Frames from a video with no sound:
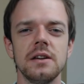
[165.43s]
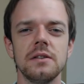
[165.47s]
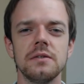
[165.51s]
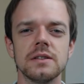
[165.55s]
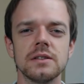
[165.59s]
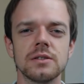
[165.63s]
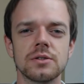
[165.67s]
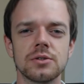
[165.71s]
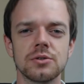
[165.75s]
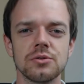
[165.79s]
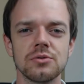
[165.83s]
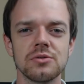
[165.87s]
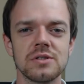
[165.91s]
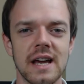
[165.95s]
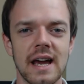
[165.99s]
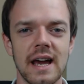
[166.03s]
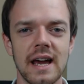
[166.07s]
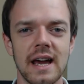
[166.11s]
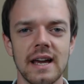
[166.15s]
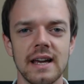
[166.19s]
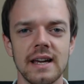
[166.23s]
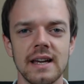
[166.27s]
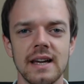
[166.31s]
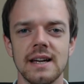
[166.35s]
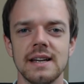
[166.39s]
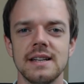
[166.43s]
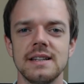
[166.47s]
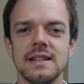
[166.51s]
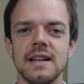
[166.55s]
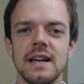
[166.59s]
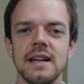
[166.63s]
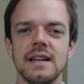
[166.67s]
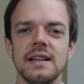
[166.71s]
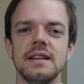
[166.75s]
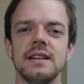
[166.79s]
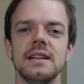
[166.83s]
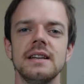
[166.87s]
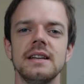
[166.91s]
even today
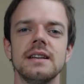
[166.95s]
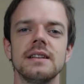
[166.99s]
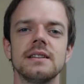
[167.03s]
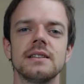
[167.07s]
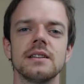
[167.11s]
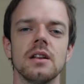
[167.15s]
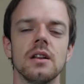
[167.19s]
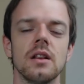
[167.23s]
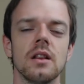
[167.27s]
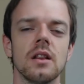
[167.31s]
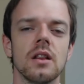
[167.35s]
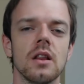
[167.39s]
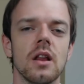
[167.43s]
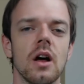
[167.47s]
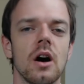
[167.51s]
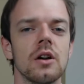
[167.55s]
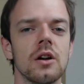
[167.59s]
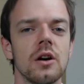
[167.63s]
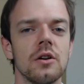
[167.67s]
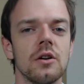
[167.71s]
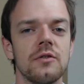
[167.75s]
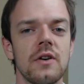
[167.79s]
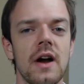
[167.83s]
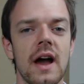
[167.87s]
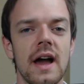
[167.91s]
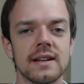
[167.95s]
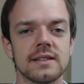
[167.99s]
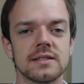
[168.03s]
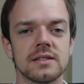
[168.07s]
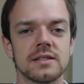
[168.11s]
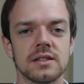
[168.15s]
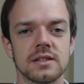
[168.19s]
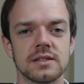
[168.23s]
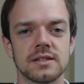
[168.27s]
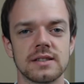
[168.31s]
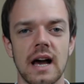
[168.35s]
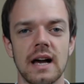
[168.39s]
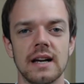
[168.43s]
they need a lot of
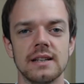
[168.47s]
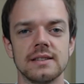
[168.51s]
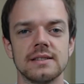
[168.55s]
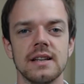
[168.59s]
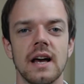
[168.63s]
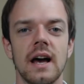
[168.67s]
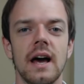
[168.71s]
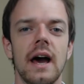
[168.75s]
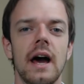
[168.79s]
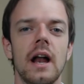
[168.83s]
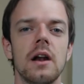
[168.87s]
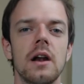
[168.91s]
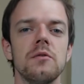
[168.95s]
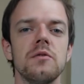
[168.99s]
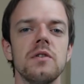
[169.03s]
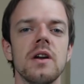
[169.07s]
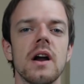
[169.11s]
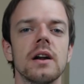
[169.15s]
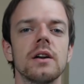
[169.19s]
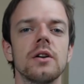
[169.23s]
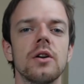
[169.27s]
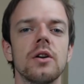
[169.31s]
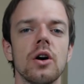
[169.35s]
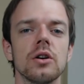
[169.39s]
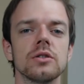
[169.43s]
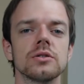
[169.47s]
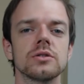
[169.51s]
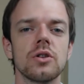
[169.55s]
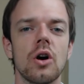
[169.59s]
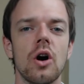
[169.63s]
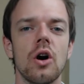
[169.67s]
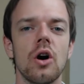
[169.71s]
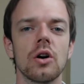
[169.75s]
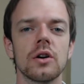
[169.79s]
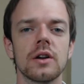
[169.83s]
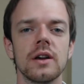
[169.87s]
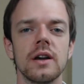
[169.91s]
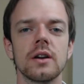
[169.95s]
exercise. And we are not
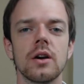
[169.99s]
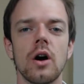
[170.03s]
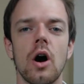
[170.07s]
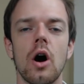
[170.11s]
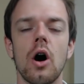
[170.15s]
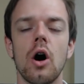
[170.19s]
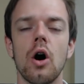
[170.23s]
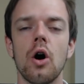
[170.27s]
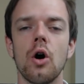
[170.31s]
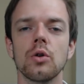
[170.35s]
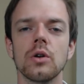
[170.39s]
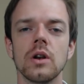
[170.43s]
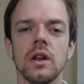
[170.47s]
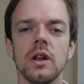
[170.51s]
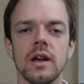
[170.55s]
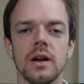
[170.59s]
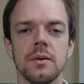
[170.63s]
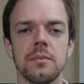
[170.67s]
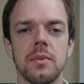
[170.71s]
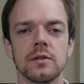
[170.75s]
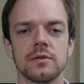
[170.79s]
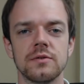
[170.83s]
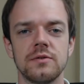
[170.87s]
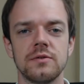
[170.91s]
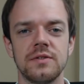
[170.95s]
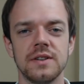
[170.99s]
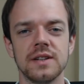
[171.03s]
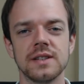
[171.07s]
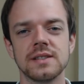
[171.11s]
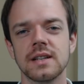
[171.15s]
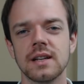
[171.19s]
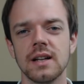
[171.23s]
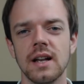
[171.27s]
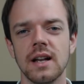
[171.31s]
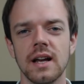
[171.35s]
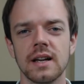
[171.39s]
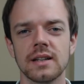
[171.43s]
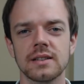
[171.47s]
talking only about
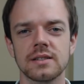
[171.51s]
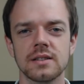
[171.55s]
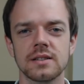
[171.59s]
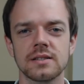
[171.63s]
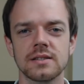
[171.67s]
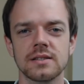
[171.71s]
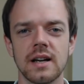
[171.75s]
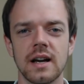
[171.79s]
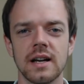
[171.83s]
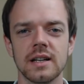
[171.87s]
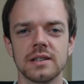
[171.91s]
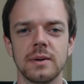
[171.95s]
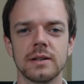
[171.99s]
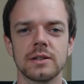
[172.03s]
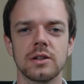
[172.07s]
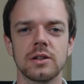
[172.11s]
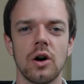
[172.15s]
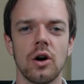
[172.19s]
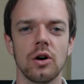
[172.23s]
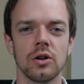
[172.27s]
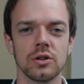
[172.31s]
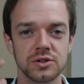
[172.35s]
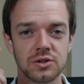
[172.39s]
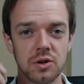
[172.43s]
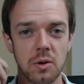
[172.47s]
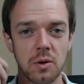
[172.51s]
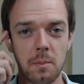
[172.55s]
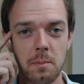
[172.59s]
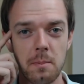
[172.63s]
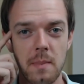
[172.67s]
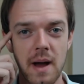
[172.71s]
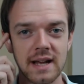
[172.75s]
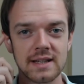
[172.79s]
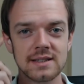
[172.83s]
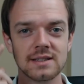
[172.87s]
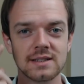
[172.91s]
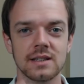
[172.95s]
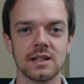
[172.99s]
physical exercise, but also
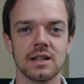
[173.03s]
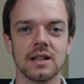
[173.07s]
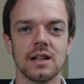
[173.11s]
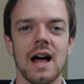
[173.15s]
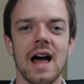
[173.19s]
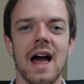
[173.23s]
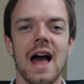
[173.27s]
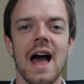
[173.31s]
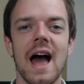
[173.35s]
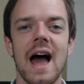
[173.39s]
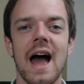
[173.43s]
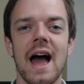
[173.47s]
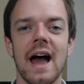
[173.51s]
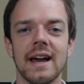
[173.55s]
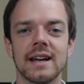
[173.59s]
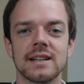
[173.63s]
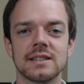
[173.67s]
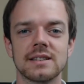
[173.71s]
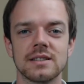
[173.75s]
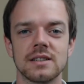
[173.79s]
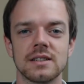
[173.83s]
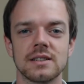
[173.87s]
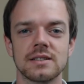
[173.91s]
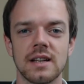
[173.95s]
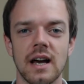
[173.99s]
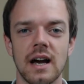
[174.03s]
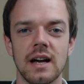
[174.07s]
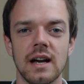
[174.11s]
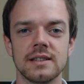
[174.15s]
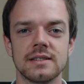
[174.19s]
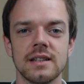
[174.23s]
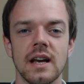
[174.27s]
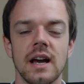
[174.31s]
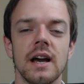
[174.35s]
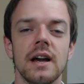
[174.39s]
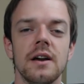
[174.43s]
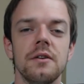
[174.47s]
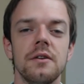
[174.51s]
mental
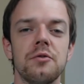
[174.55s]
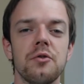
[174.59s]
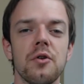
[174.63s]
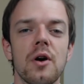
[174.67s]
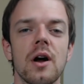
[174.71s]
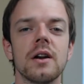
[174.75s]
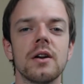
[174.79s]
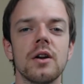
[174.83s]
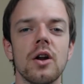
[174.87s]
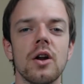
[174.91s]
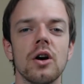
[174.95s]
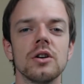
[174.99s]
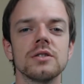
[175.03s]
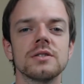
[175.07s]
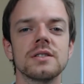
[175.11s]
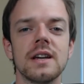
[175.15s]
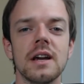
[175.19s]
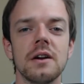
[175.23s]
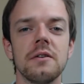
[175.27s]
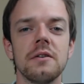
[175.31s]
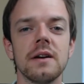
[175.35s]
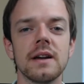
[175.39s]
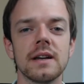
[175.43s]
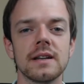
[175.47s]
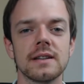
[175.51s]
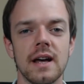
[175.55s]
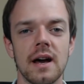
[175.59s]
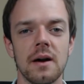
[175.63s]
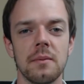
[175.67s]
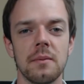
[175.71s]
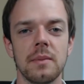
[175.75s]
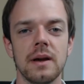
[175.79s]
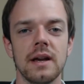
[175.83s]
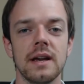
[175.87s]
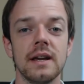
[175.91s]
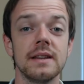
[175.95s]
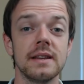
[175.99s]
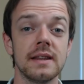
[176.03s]
exercise. If you are not giving
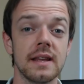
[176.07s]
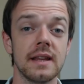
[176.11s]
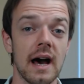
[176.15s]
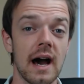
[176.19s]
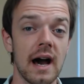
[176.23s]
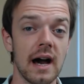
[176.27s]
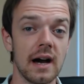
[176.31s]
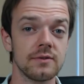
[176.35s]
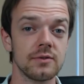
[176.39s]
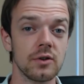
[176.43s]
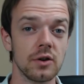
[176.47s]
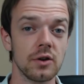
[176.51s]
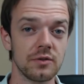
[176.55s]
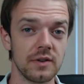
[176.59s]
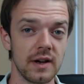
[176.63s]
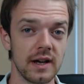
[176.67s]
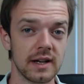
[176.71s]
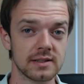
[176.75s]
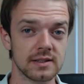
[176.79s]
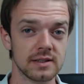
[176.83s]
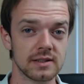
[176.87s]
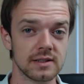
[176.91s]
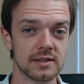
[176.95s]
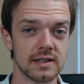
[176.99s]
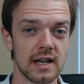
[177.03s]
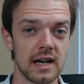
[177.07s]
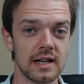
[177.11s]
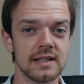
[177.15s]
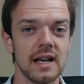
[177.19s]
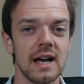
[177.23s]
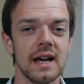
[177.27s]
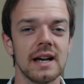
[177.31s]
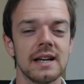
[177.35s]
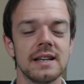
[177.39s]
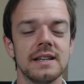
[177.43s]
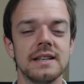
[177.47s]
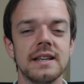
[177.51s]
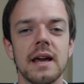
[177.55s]
them enough of exercise,
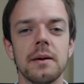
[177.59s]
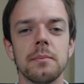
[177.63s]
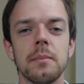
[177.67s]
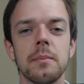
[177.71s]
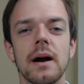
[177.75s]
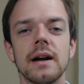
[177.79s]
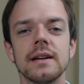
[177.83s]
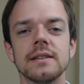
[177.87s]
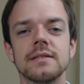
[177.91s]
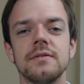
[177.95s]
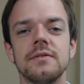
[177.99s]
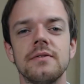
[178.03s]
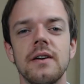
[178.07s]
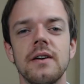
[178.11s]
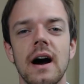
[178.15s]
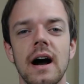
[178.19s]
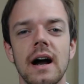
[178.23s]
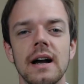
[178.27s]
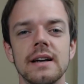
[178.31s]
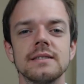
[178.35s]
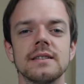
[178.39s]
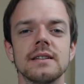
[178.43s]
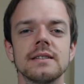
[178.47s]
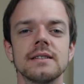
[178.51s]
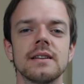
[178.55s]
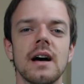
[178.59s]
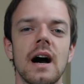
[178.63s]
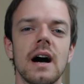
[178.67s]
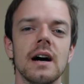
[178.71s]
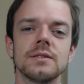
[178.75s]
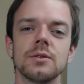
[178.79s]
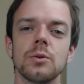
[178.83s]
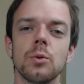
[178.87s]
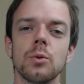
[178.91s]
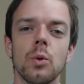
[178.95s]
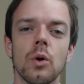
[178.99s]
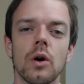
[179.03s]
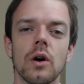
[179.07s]
they might find
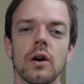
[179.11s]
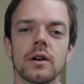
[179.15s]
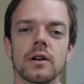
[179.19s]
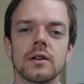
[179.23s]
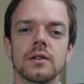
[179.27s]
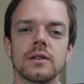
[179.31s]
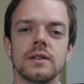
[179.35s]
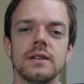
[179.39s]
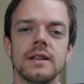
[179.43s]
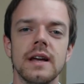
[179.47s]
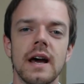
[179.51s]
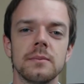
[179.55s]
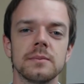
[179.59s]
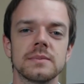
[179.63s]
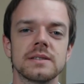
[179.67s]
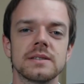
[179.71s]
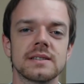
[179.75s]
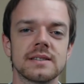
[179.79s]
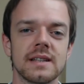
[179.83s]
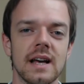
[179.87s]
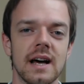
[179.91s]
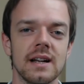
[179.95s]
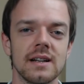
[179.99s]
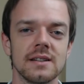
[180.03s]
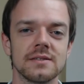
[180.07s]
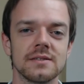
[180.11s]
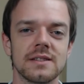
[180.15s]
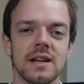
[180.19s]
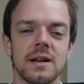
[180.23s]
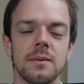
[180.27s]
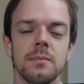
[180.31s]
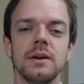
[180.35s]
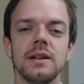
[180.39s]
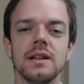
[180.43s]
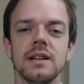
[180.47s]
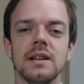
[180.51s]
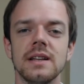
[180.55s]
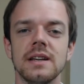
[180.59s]
other work themselves.
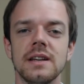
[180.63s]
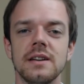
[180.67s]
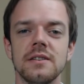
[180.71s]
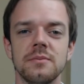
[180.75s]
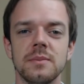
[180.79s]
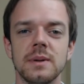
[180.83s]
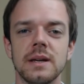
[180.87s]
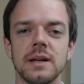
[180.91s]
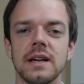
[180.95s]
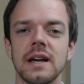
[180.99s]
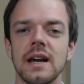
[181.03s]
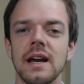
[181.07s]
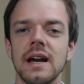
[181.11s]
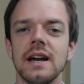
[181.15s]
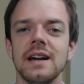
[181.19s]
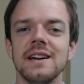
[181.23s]
And believe me,